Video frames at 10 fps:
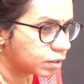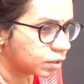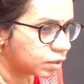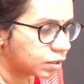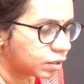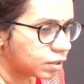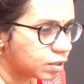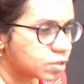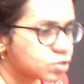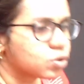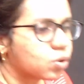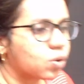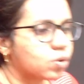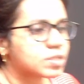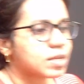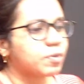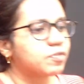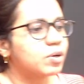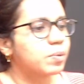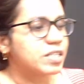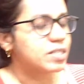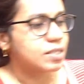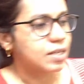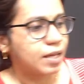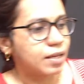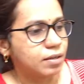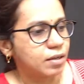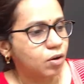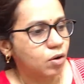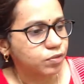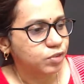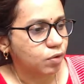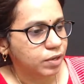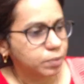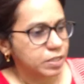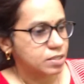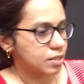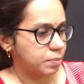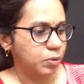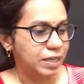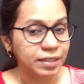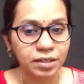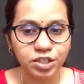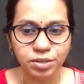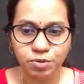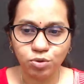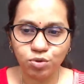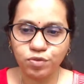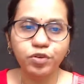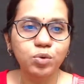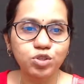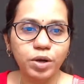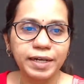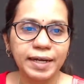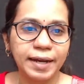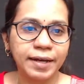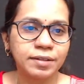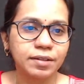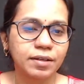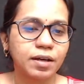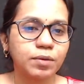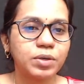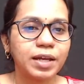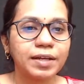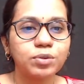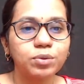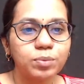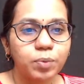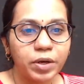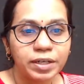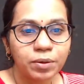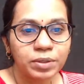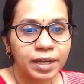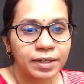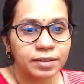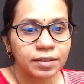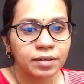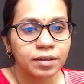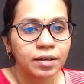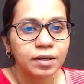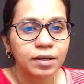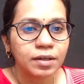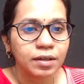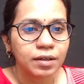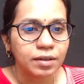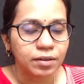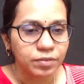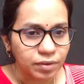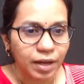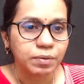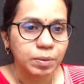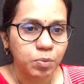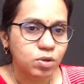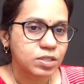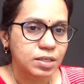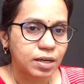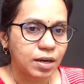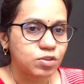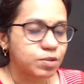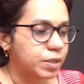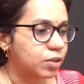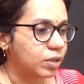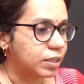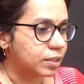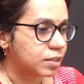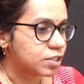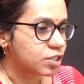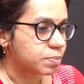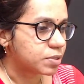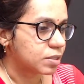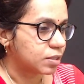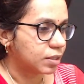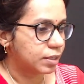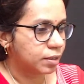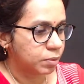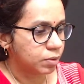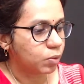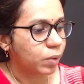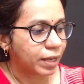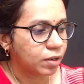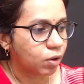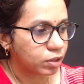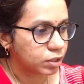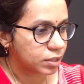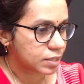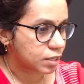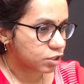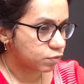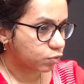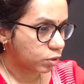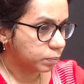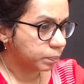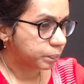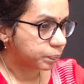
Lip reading: So some of the questions, again, a lot of the offline questions are about internships. So those of you who joined late, I would like to point out that I will post an announcement on internships in a little while on the discussion forum.